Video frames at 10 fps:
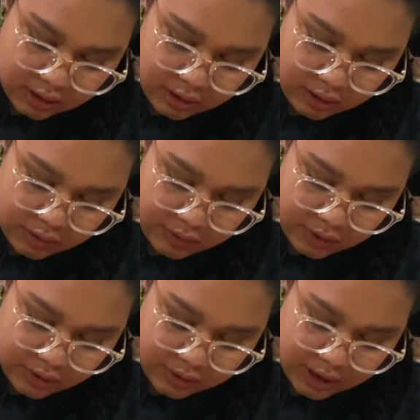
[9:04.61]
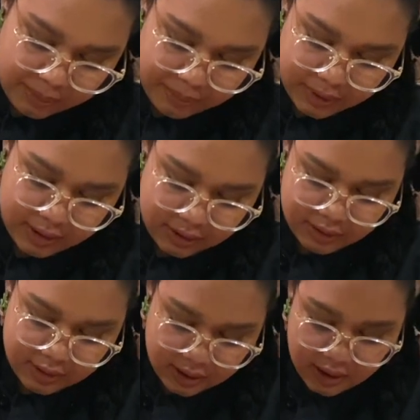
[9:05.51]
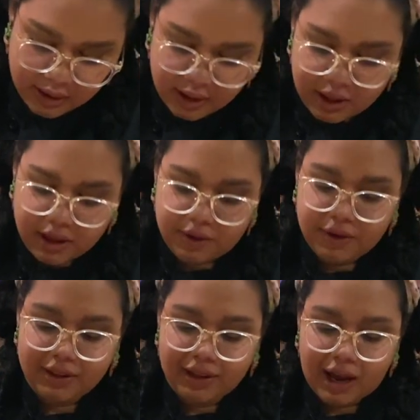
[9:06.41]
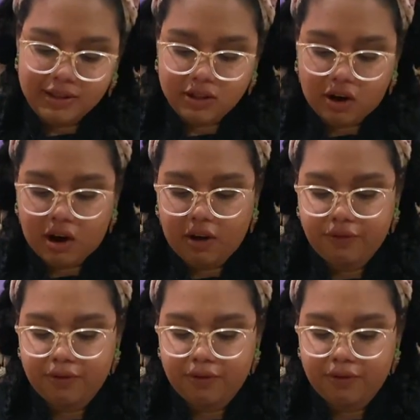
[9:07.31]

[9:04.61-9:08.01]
using your template. If it dots off